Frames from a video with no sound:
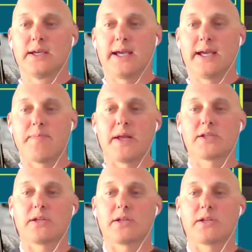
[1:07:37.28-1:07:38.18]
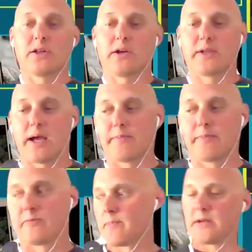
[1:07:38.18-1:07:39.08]
And I mentioned earlier that I'm
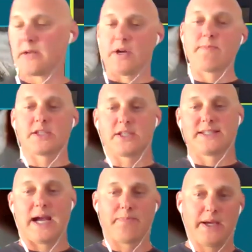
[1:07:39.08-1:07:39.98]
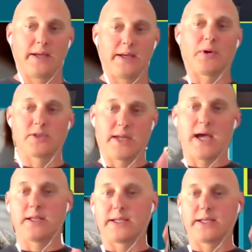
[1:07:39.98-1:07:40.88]
really much, very much a type A
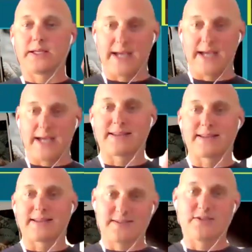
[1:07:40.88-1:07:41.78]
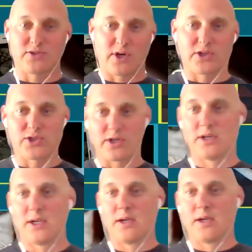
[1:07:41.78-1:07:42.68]
personality, kind of like things in structure,
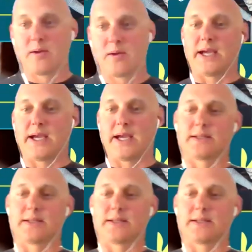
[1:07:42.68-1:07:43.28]
but yet I